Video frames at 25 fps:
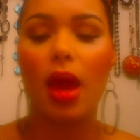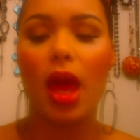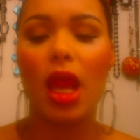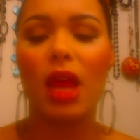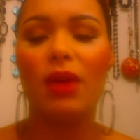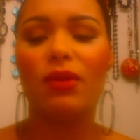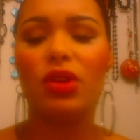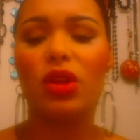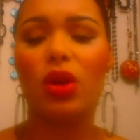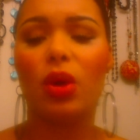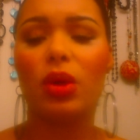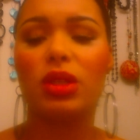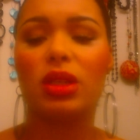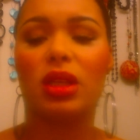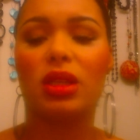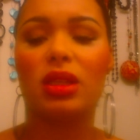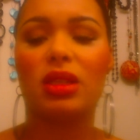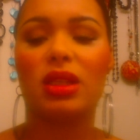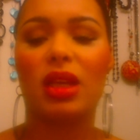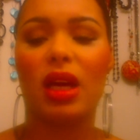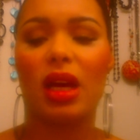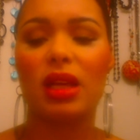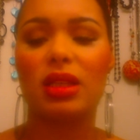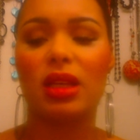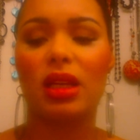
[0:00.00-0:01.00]
And even though it
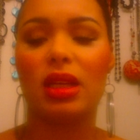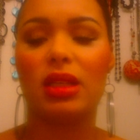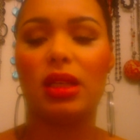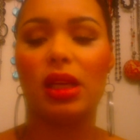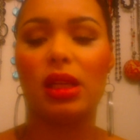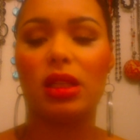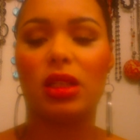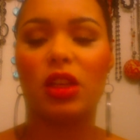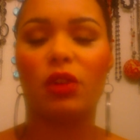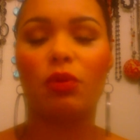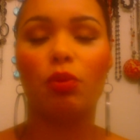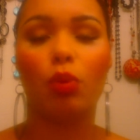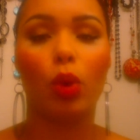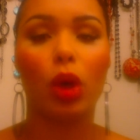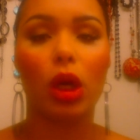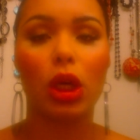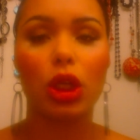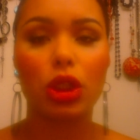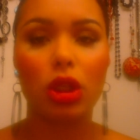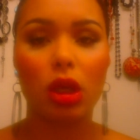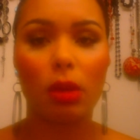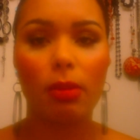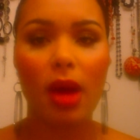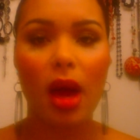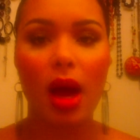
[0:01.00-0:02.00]
says an Intensive
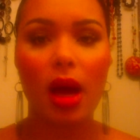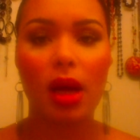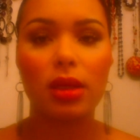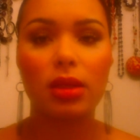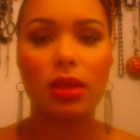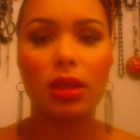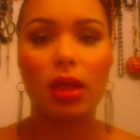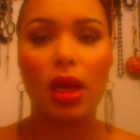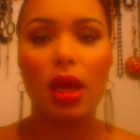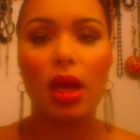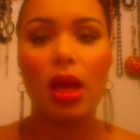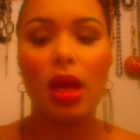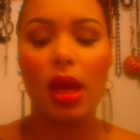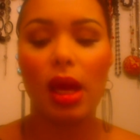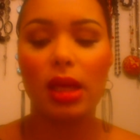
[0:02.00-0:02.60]
Moisture Mask,